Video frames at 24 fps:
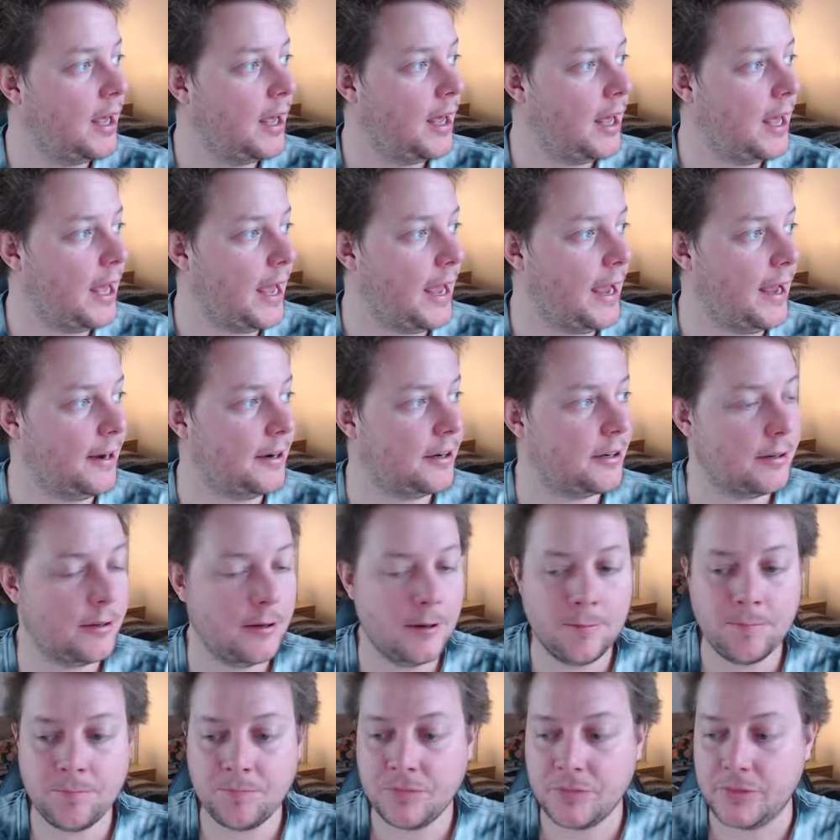And
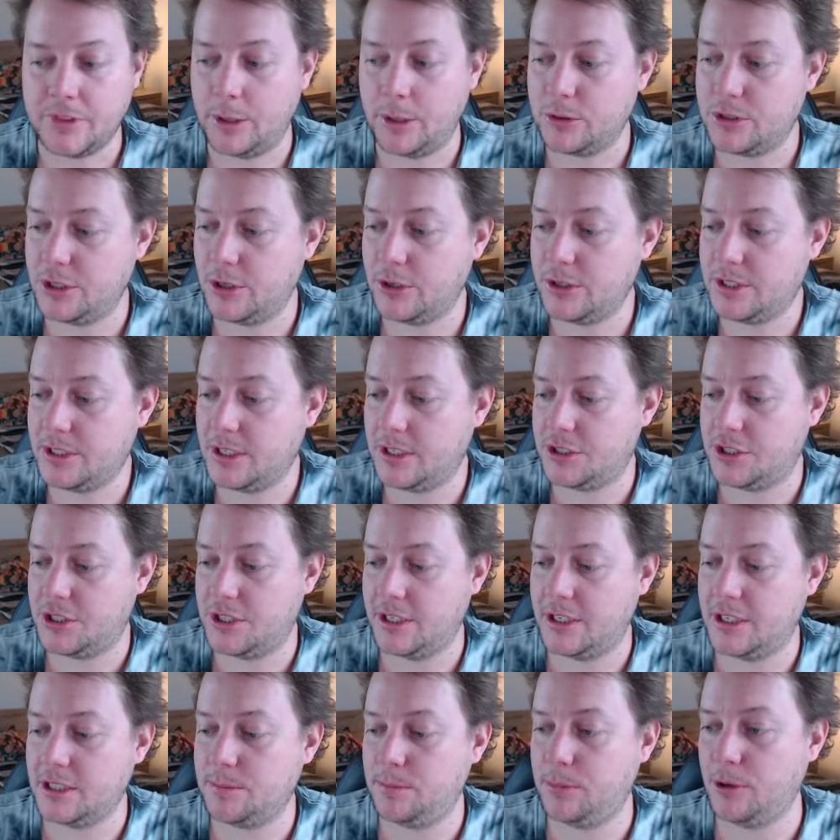there was no such
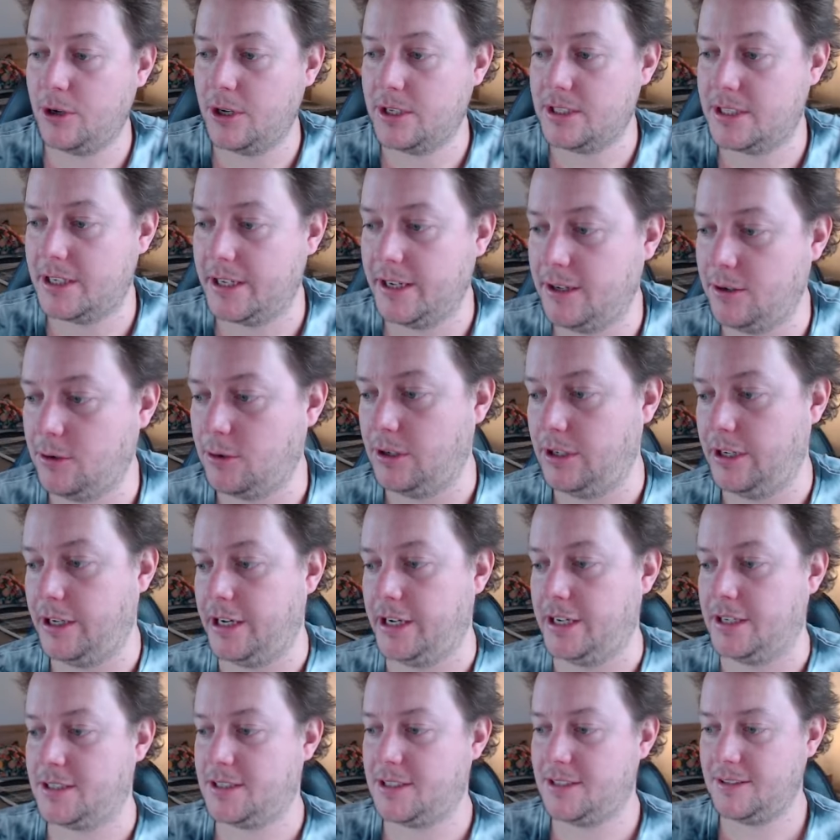thing as blind scan on
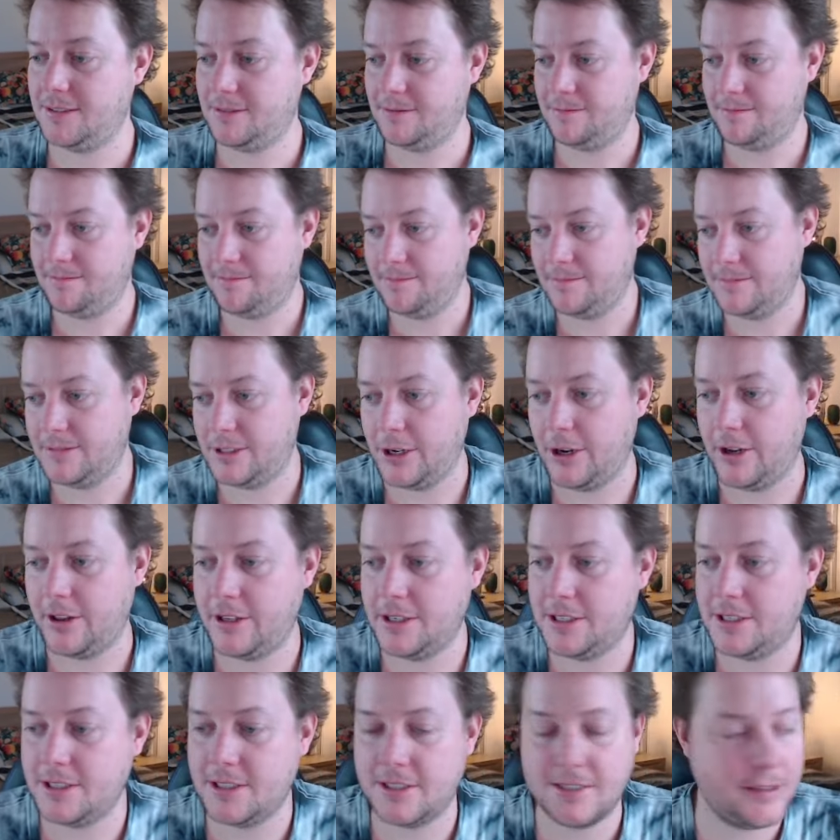Linux. So
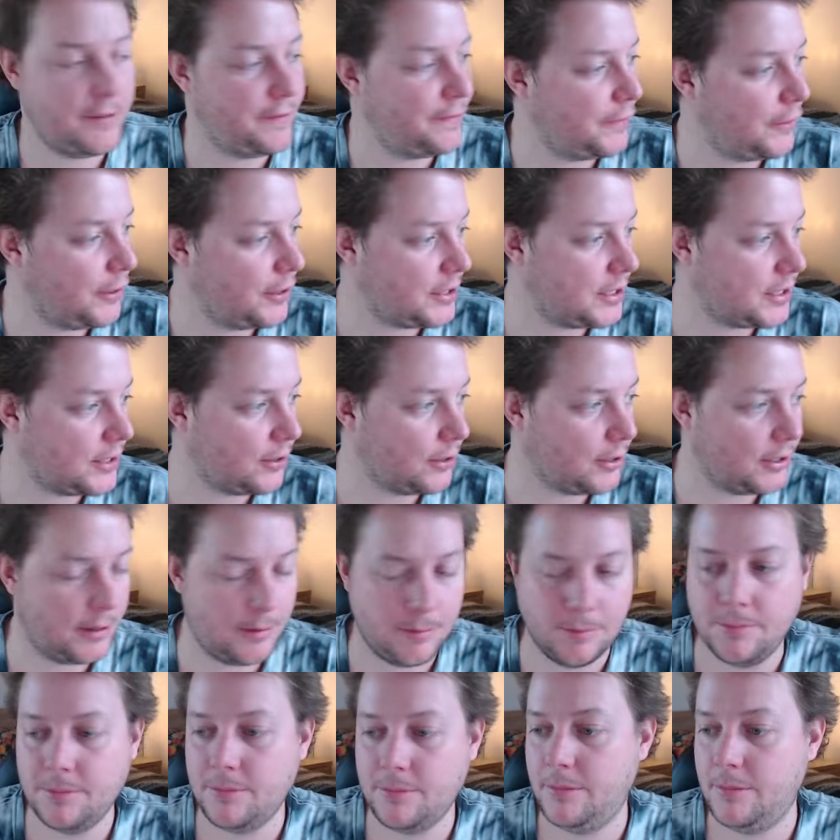this is the first
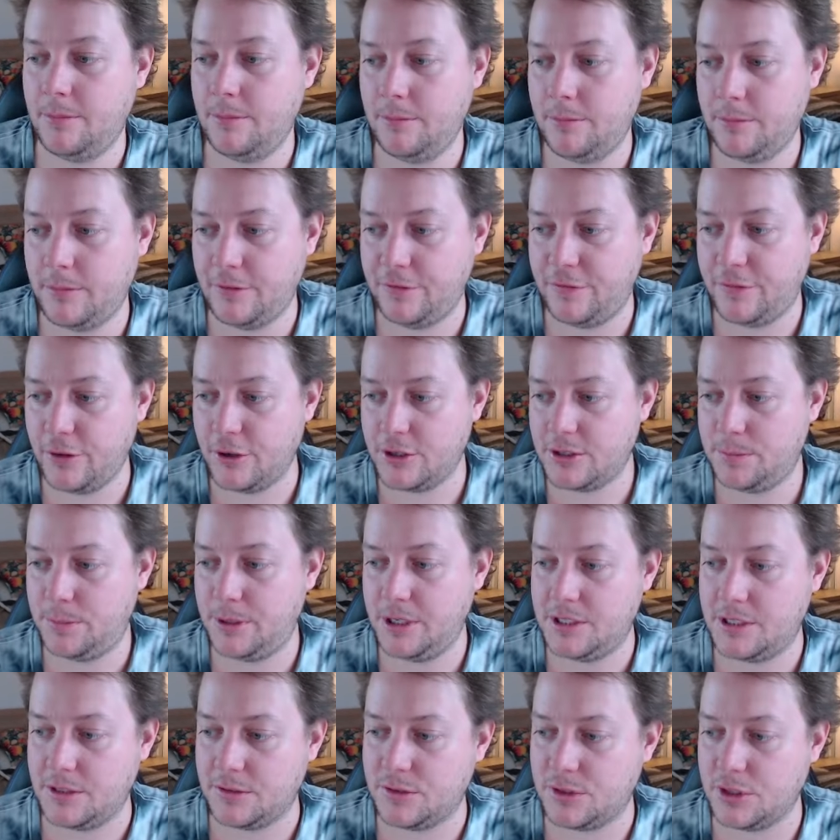
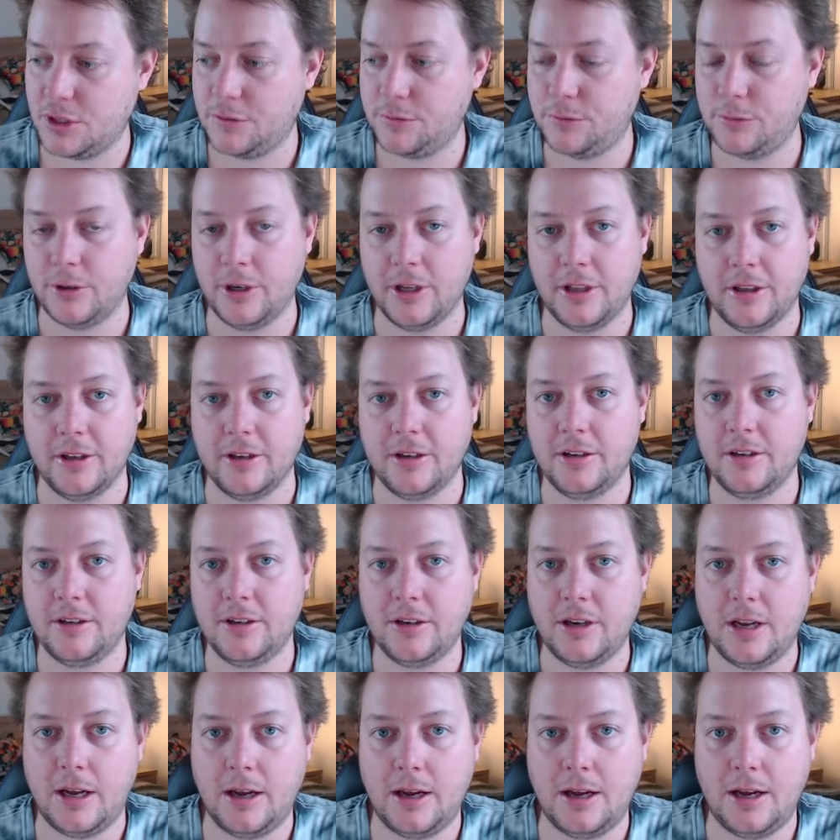piece of software that
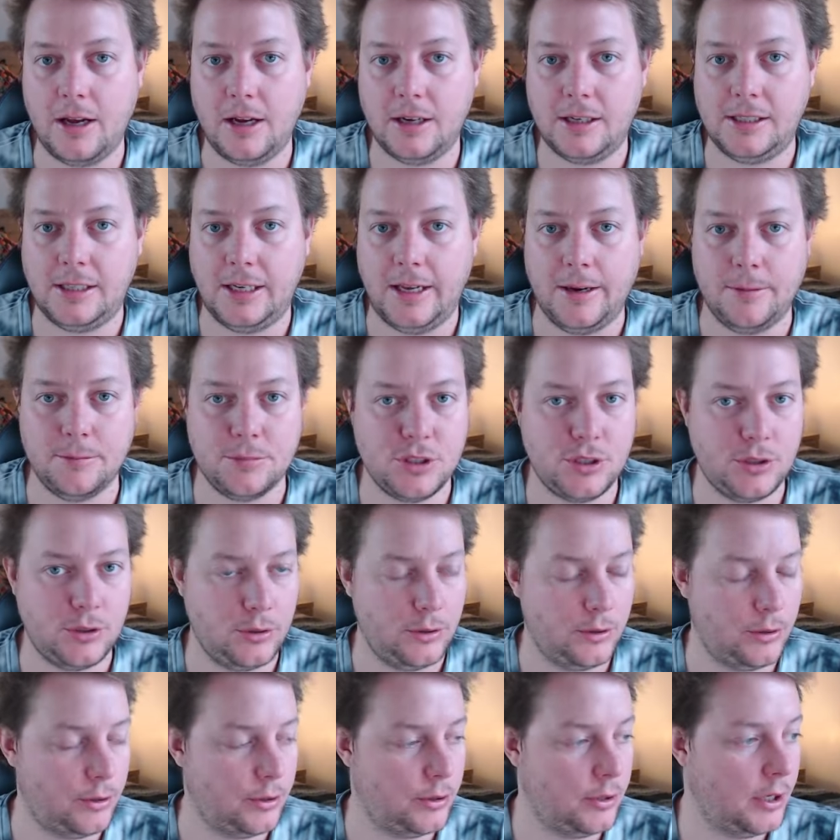claims
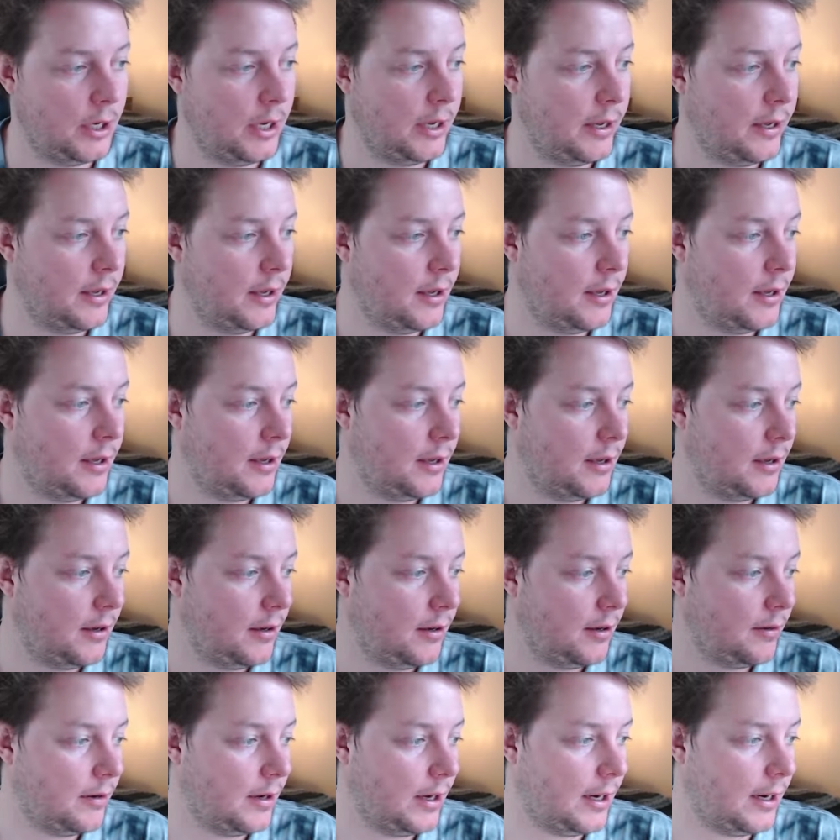to
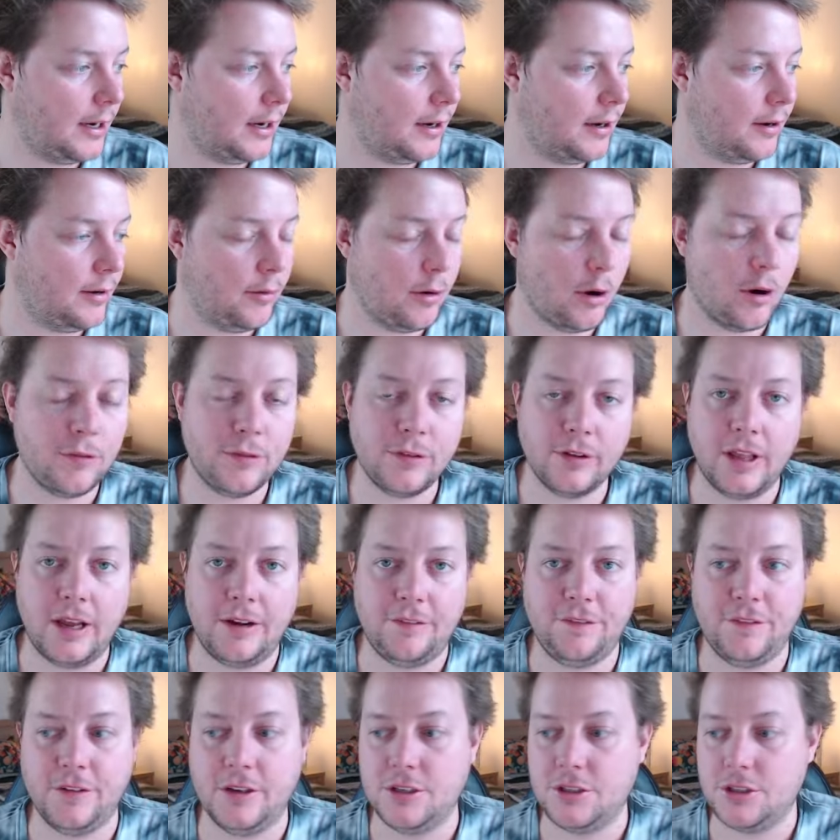offer that
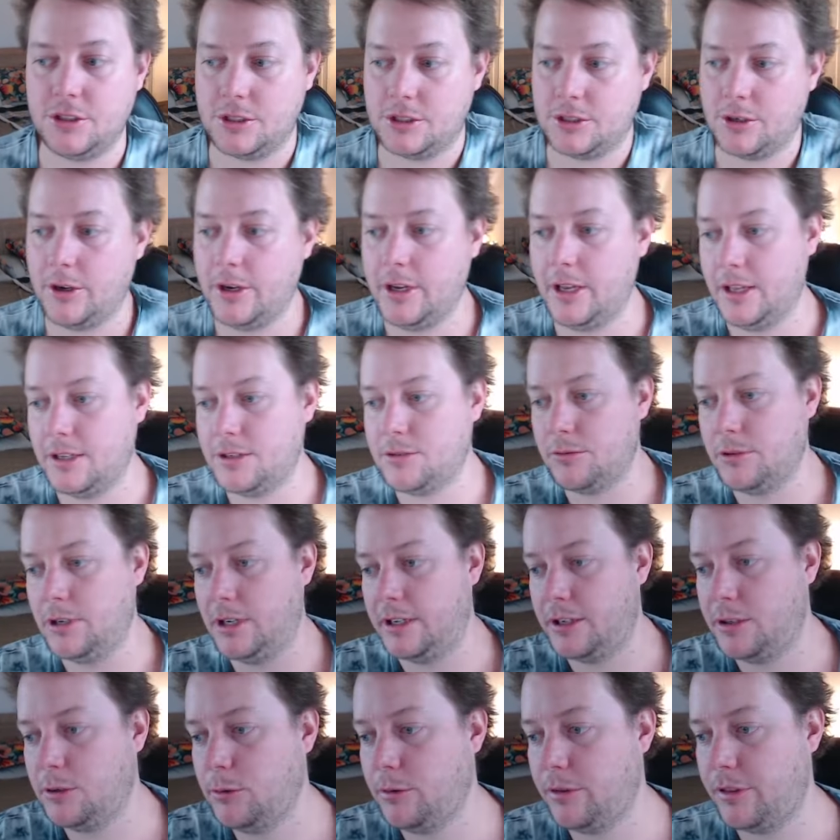feature. So yeah, it's really
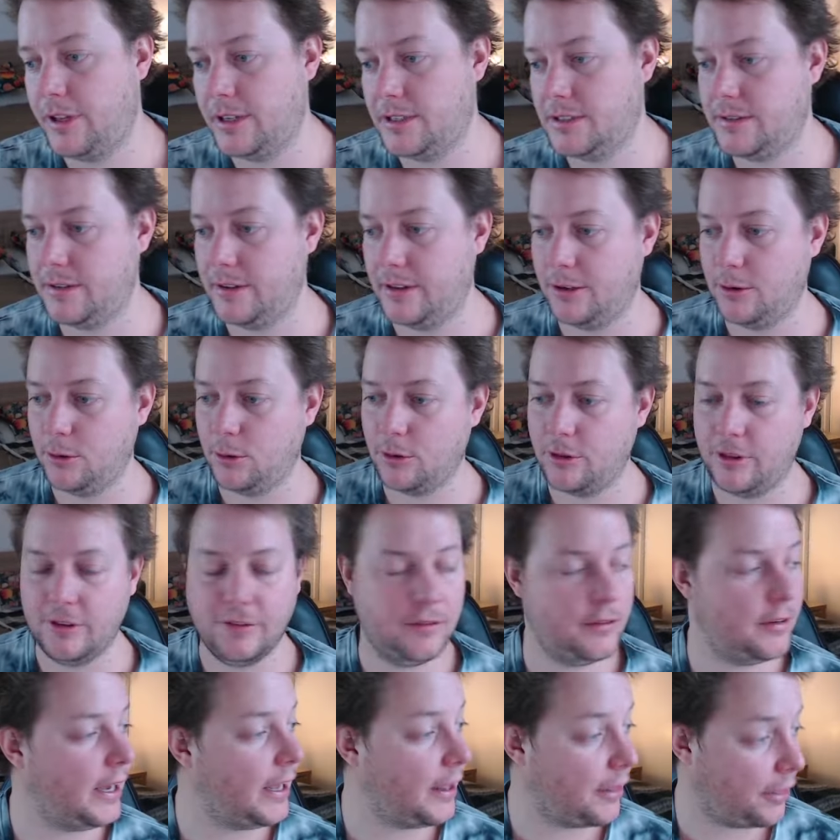cool. Thanks to the author
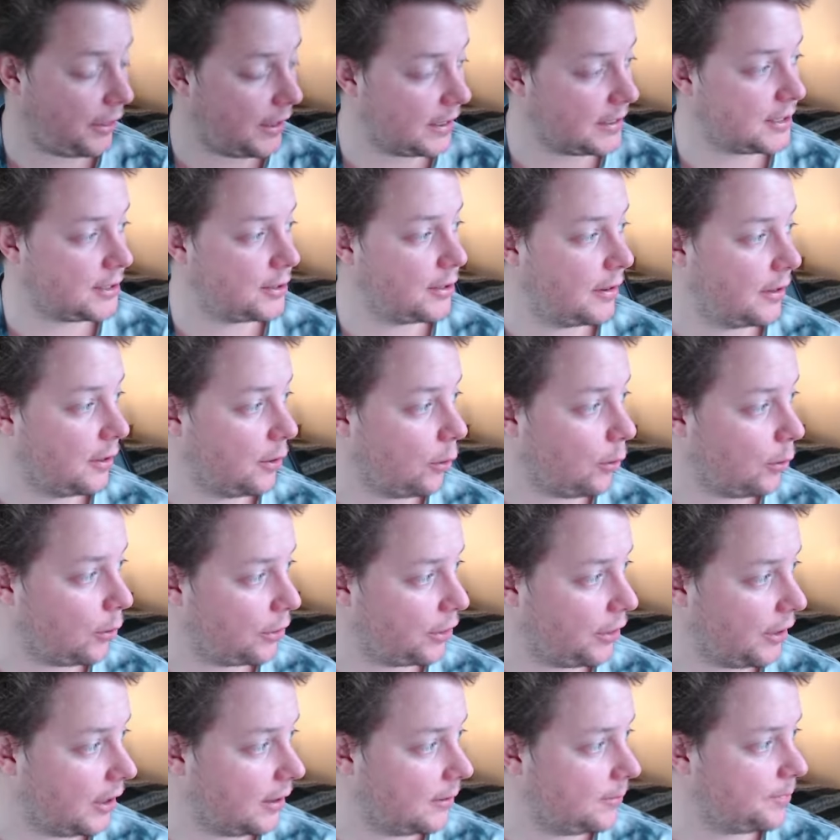
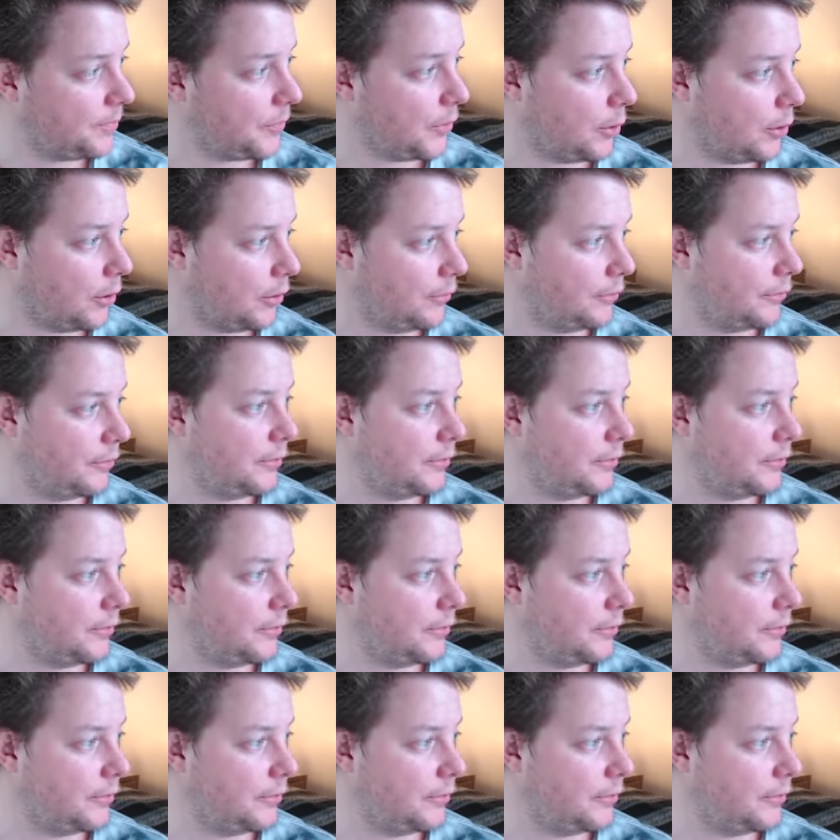of